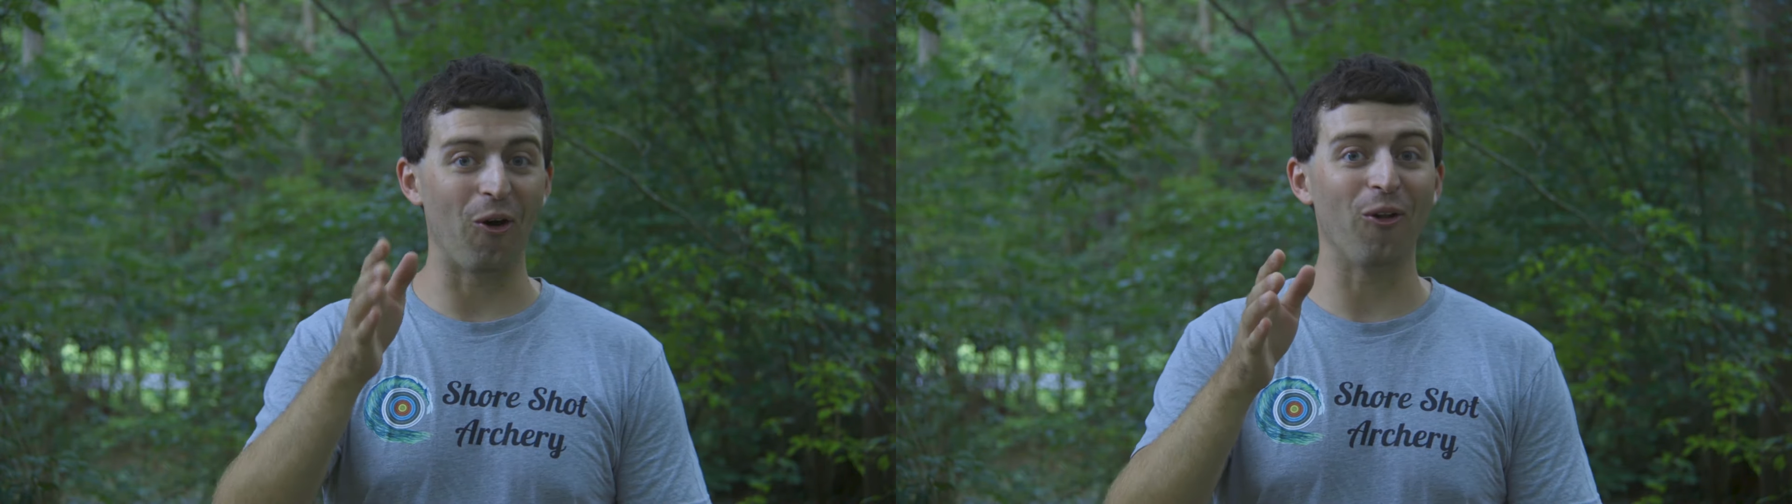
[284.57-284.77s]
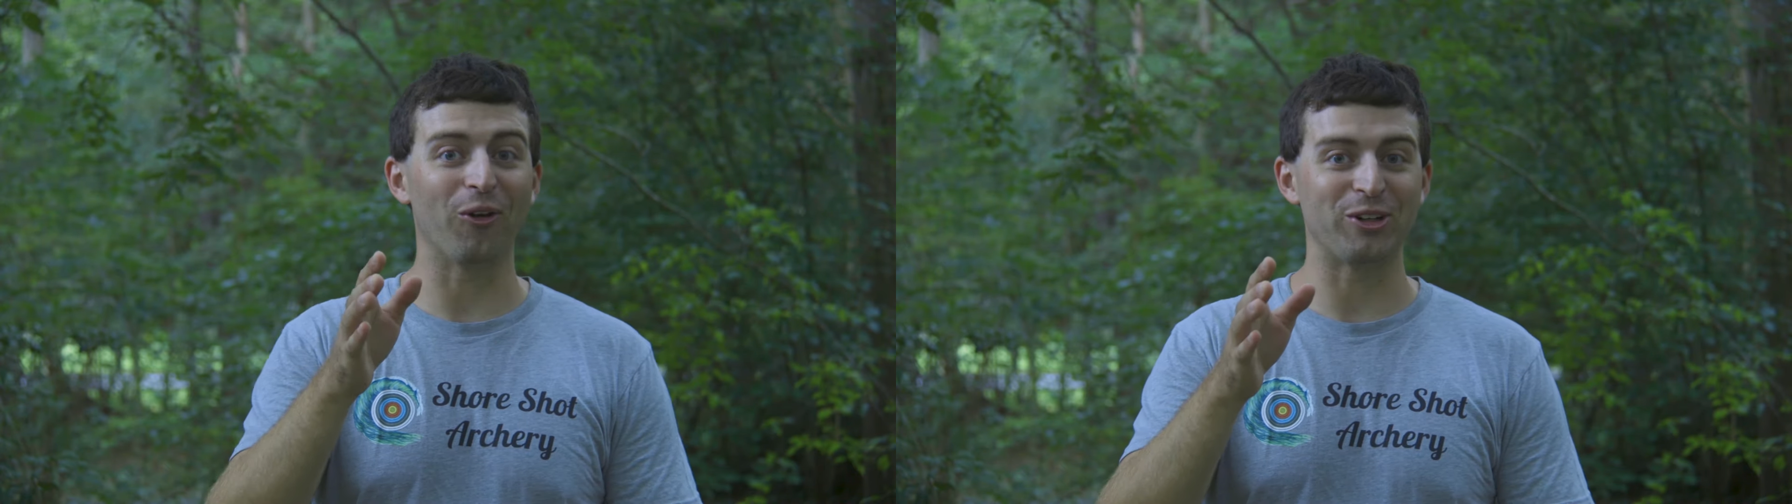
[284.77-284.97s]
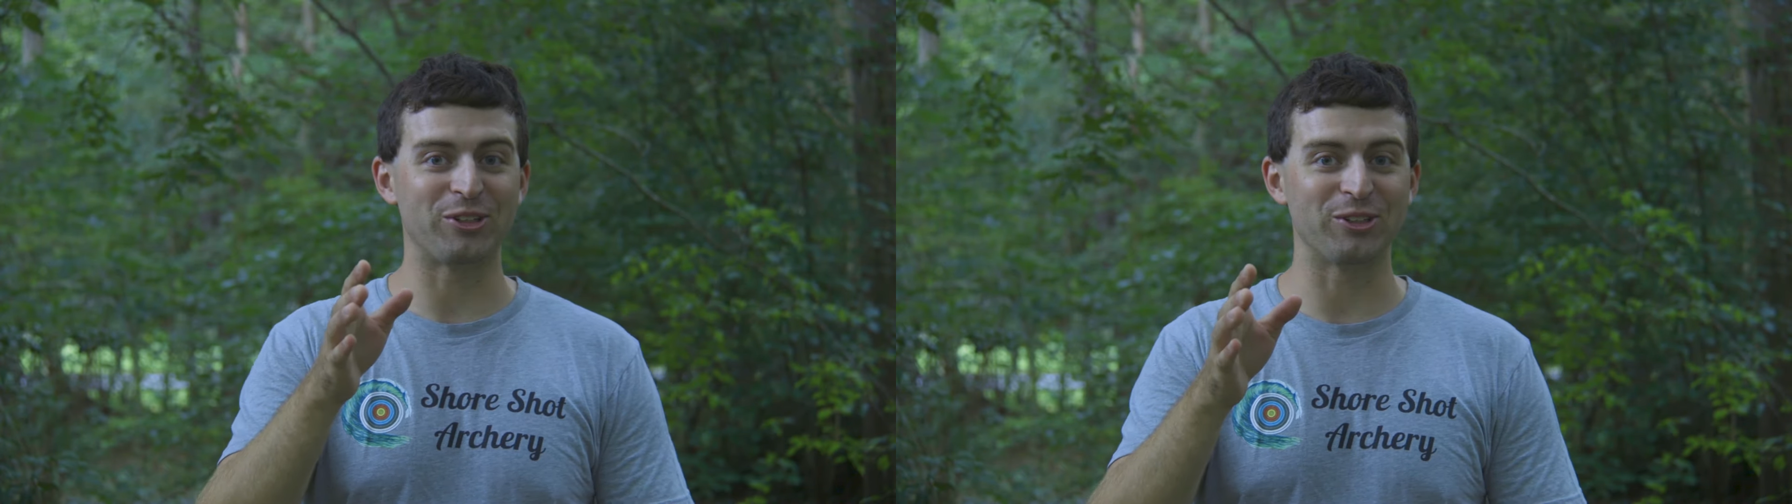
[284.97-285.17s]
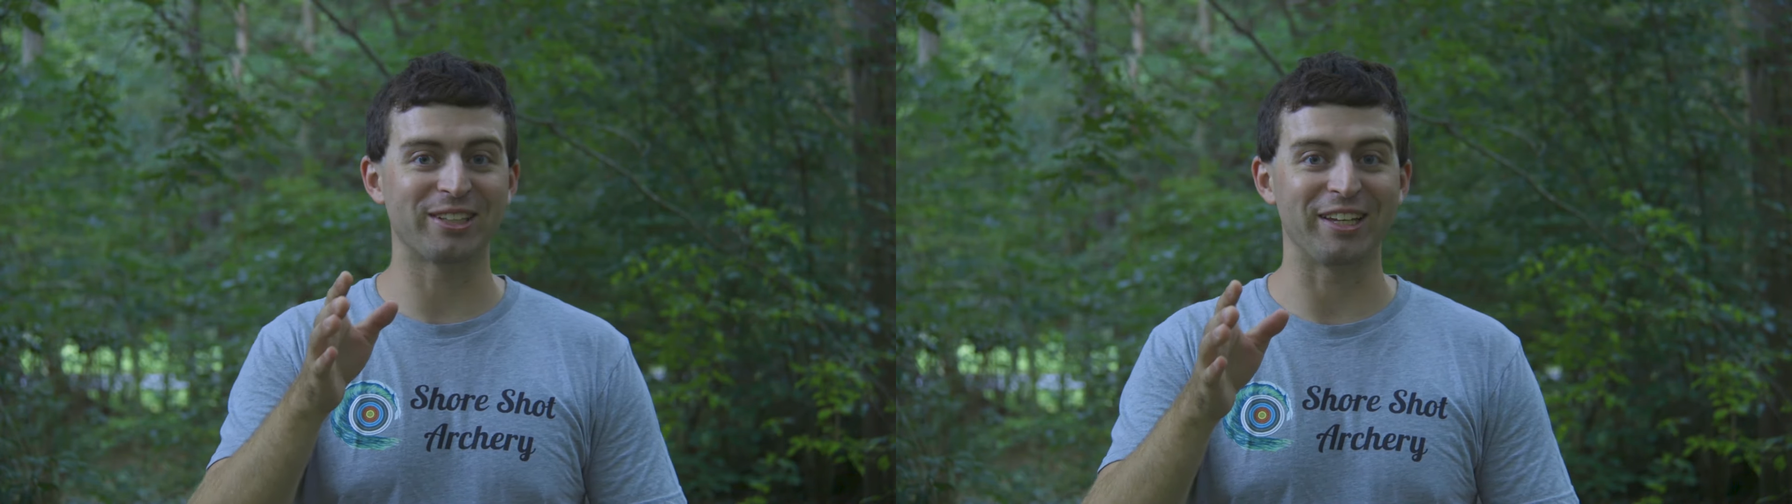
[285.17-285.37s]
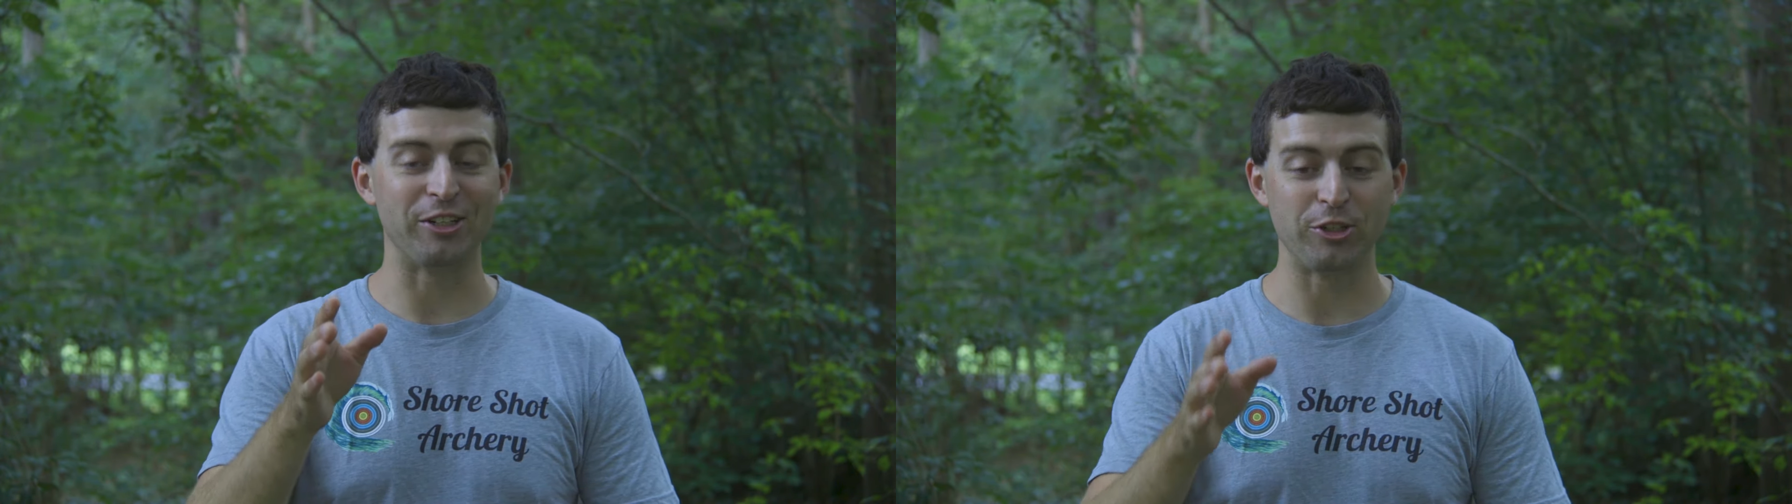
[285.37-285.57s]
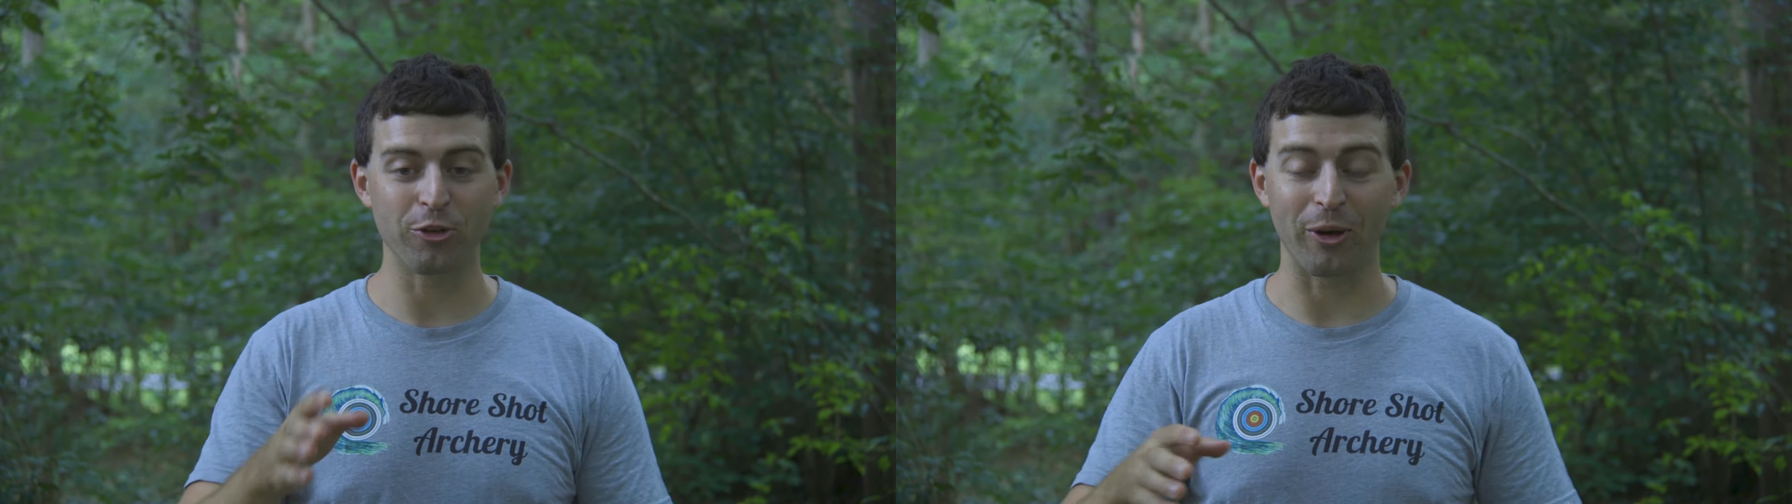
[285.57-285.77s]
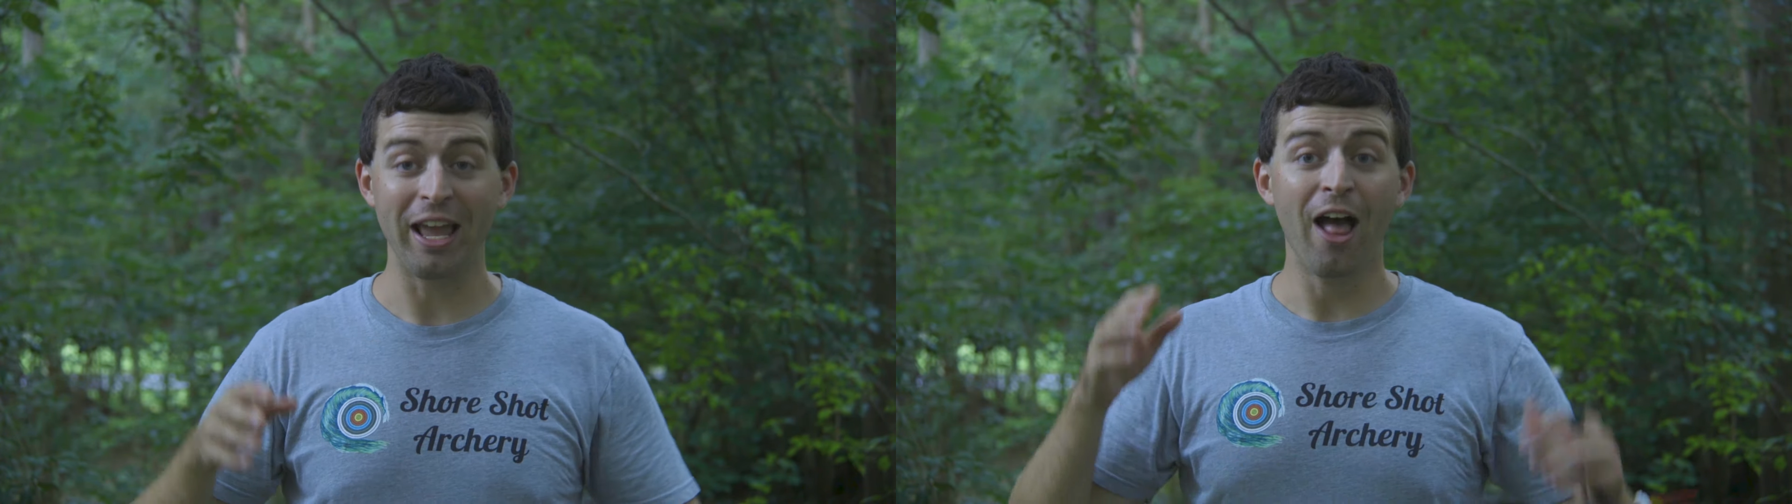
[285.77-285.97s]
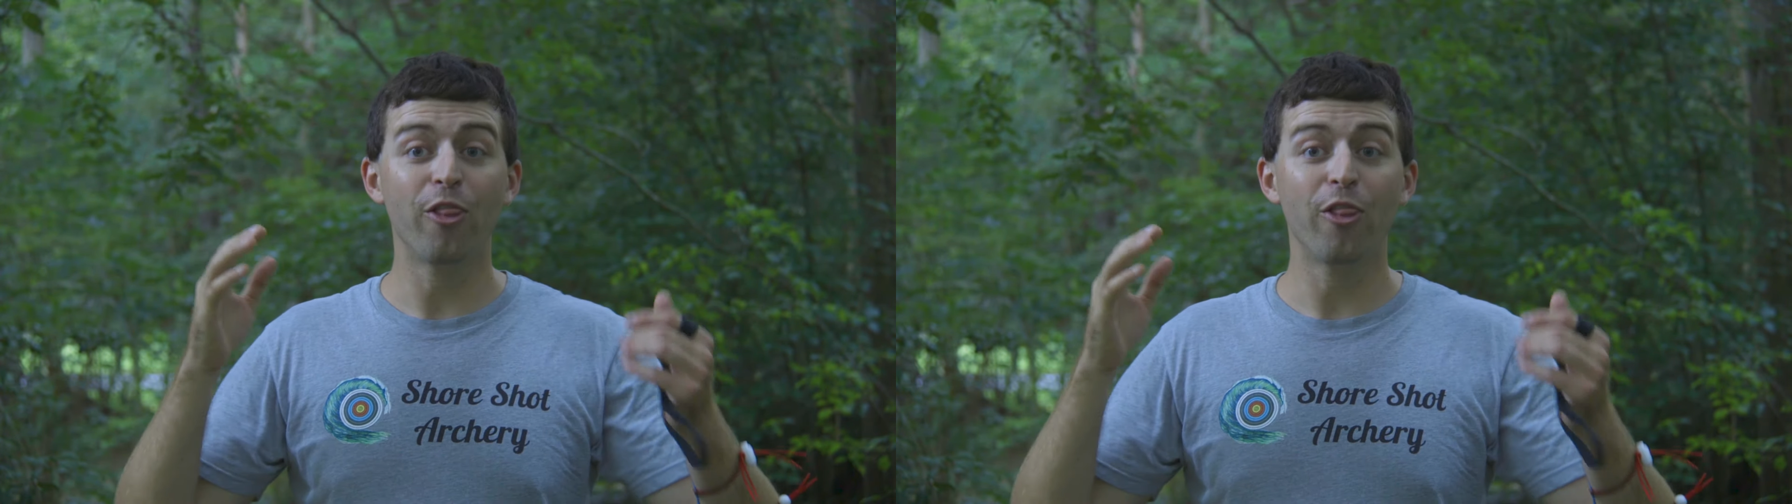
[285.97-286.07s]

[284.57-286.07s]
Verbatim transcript: all archers can enjoy.